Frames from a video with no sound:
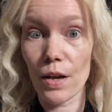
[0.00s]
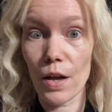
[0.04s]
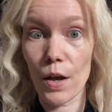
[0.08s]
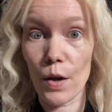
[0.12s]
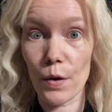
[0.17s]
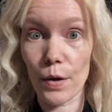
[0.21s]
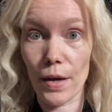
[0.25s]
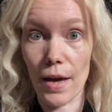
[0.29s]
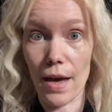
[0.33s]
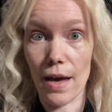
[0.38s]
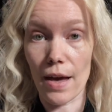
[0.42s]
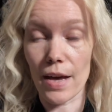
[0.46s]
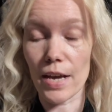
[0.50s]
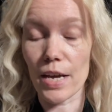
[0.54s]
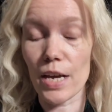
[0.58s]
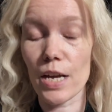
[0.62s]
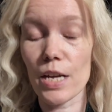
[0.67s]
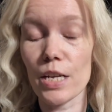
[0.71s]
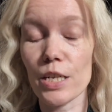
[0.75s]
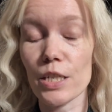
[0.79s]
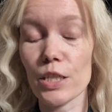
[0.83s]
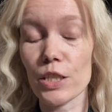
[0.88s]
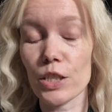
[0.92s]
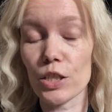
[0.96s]
Okay,
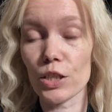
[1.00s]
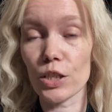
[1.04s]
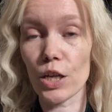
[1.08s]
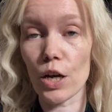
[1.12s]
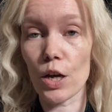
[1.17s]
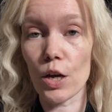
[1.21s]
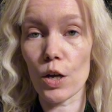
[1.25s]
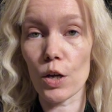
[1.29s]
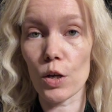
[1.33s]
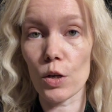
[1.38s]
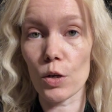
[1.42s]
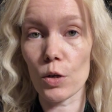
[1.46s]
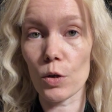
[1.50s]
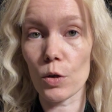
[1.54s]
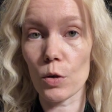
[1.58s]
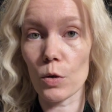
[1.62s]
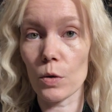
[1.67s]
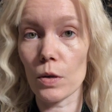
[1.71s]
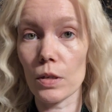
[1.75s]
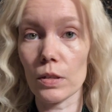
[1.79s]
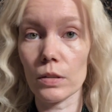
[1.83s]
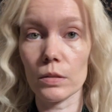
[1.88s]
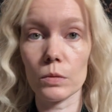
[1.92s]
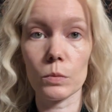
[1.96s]

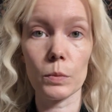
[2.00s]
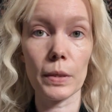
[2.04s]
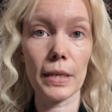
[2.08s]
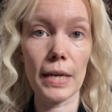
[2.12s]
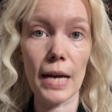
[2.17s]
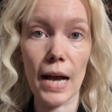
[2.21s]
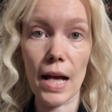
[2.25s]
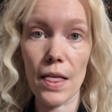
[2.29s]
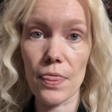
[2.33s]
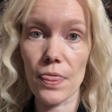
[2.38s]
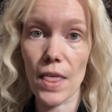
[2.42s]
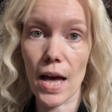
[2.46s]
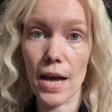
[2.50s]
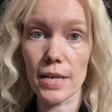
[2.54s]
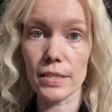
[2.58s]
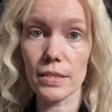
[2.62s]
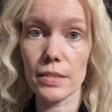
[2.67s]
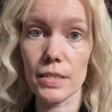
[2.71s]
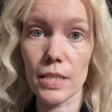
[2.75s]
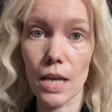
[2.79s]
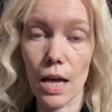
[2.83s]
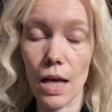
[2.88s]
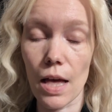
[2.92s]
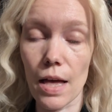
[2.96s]
so we got
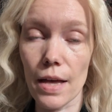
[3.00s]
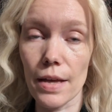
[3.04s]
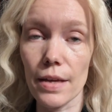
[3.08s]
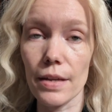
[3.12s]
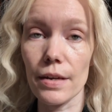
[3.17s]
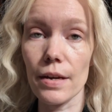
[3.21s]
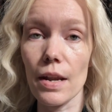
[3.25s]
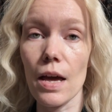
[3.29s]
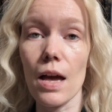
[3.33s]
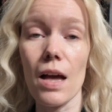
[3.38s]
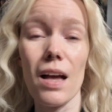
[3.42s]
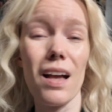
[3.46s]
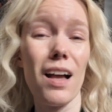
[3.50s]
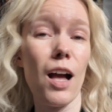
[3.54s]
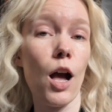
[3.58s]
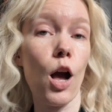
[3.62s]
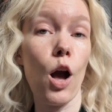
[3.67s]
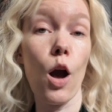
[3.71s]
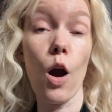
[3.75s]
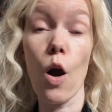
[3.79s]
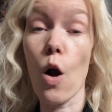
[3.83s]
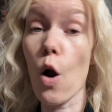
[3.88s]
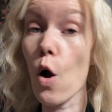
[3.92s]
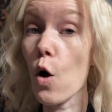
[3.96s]
that done.
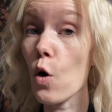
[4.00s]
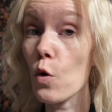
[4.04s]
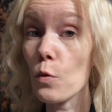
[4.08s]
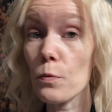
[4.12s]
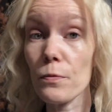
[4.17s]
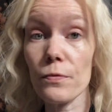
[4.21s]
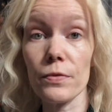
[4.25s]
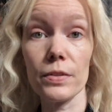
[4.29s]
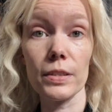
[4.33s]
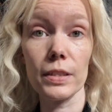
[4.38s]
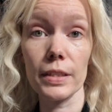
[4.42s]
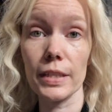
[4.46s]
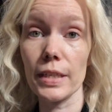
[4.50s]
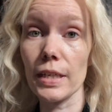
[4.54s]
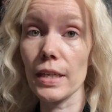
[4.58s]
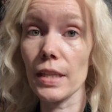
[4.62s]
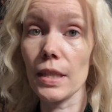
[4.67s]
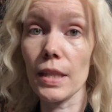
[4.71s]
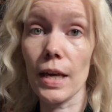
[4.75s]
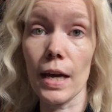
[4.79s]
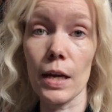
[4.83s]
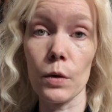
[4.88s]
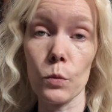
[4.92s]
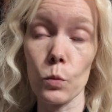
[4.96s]
Hopefully
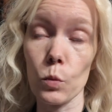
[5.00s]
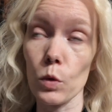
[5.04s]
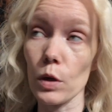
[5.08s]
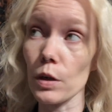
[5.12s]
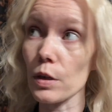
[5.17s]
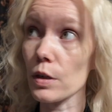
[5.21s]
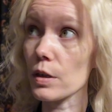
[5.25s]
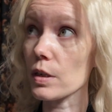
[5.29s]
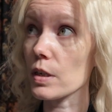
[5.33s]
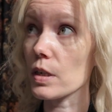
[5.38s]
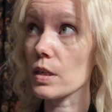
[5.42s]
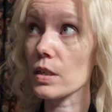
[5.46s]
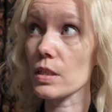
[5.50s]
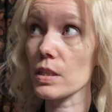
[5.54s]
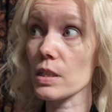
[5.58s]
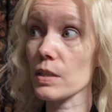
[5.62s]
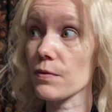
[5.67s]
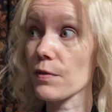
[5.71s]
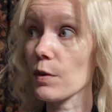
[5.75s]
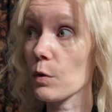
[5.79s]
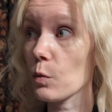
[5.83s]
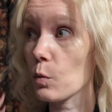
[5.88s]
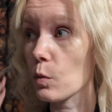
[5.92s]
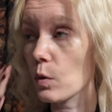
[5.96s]
that
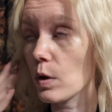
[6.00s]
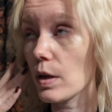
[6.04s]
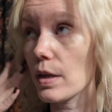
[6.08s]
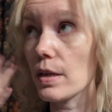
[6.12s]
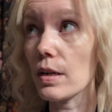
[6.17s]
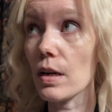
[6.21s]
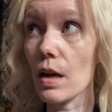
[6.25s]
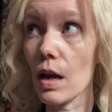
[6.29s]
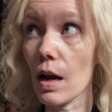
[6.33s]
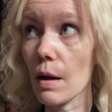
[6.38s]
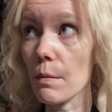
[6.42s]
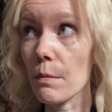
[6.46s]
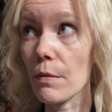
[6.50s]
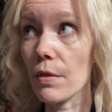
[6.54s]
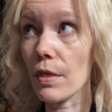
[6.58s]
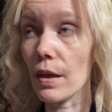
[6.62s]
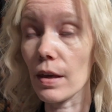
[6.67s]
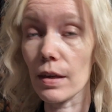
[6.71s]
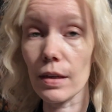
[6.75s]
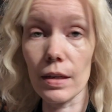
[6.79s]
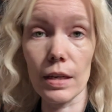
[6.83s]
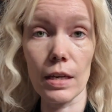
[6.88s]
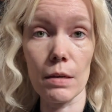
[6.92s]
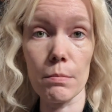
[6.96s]
works for what I'm
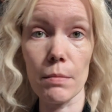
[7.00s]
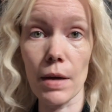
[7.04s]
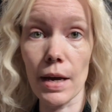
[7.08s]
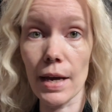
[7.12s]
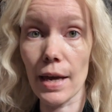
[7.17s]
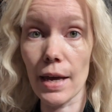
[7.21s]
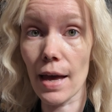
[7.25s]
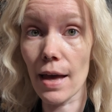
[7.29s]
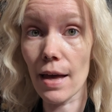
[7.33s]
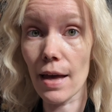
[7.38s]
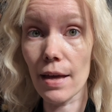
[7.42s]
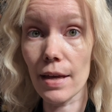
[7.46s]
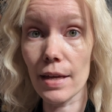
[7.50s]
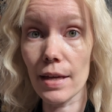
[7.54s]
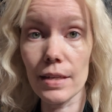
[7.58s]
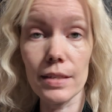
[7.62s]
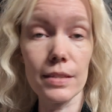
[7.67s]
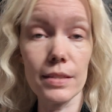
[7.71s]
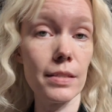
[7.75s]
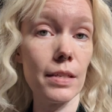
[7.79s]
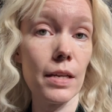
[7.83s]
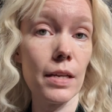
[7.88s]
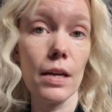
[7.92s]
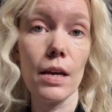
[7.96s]
thinking in my
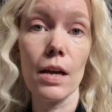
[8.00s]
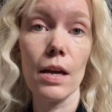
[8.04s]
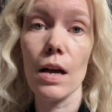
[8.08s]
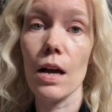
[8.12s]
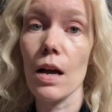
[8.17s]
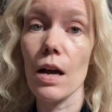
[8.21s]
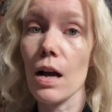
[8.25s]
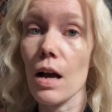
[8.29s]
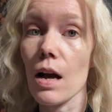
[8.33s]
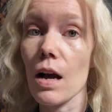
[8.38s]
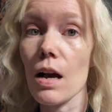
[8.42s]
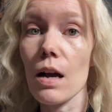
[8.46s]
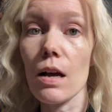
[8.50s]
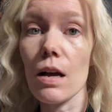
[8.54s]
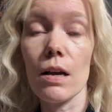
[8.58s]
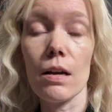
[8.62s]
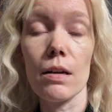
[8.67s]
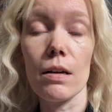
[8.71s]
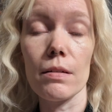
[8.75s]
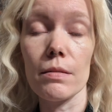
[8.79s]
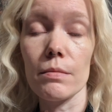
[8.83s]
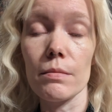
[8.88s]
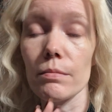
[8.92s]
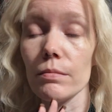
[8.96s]
head.
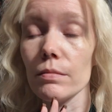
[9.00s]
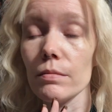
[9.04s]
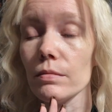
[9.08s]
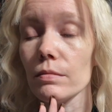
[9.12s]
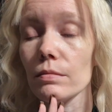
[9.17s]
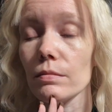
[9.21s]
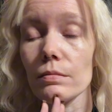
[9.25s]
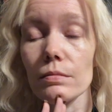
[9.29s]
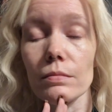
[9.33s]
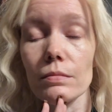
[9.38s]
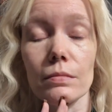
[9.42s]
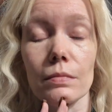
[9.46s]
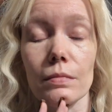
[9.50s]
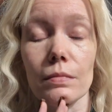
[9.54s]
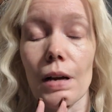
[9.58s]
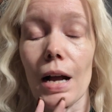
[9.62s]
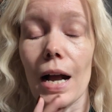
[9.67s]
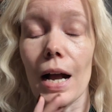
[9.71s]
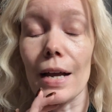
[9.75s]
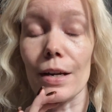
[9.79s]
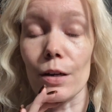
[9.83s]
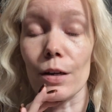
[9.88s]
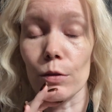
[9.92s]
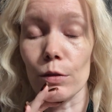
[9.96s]

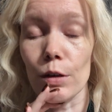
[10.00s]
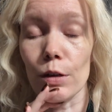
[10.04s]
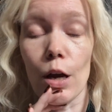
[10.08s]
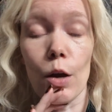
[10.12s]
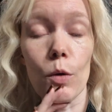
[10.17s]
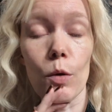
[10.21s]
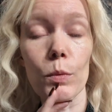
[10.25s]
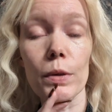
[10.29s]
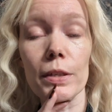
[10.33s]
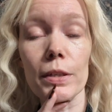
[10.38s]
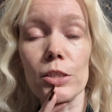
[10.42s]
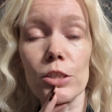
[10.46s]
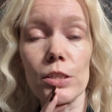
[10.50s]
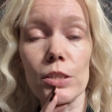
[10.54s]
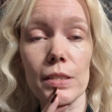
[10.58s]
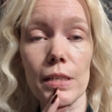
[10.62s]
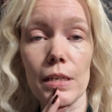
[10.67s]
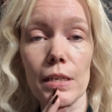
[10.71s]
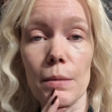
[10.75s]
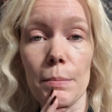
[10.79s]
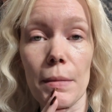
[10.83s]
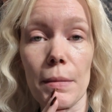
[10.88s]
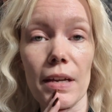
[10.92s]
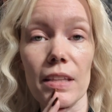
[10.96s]
I don't know. We're just
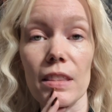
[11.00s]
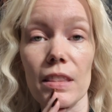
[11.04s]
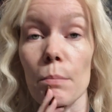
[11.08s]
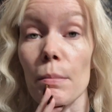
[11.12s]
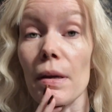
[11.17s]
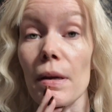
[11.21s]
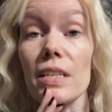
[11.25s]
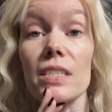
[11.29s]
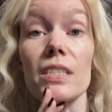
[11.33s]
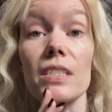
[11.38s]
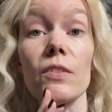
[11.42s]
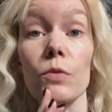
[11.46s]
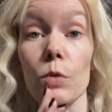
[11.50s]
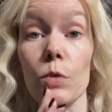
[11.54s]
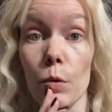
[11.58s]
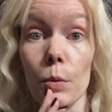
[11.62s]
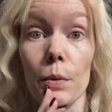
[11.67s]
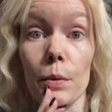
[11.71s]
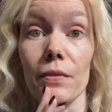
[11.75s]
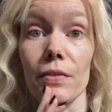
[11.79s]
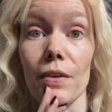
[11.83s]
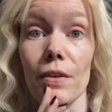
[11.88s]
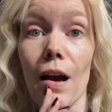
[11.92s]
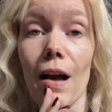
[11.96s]
going to make the best of what
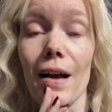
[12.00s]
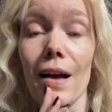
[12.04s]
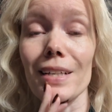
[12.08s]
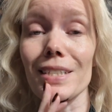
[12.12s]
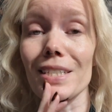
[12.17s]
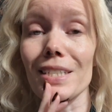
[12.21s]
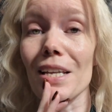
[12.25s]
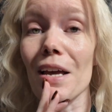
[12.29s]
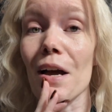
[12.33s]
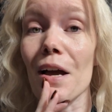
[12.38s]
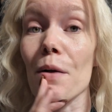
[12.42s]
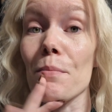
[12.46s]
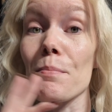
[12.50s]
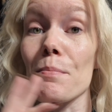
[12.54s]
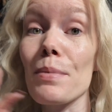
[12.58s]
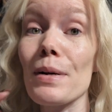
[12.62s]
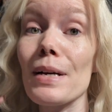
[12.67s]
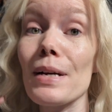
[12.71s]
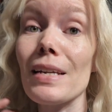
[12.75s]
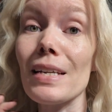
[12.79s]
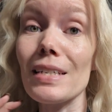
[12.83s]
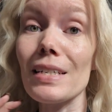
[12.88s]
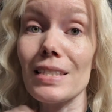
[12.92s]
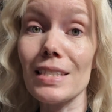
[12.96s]
we've got.
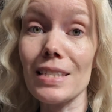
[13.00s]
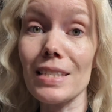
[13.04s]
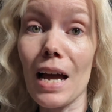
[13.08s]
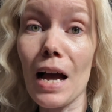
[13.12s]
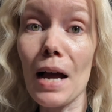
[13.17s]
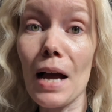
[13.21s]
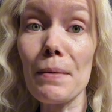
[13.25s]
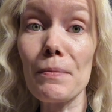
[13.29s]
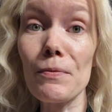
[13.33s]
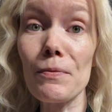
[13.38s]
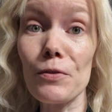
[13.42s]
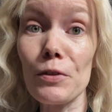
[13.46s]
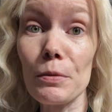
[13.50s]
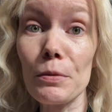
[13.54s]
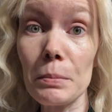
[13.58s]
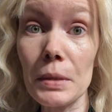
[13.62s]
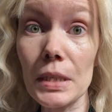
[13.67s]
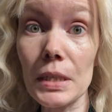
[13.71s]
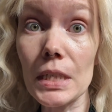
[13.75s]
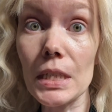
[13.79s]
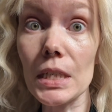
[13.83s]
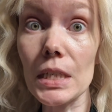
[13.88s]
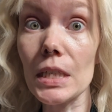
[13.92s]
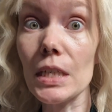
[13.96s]
But it's time for
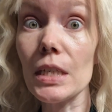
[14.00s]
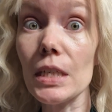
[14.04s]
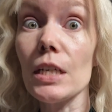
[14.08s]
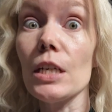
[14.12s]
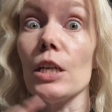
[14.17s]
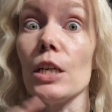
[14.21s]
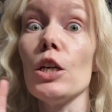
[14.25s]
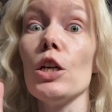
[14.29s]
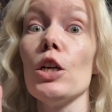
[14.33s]
me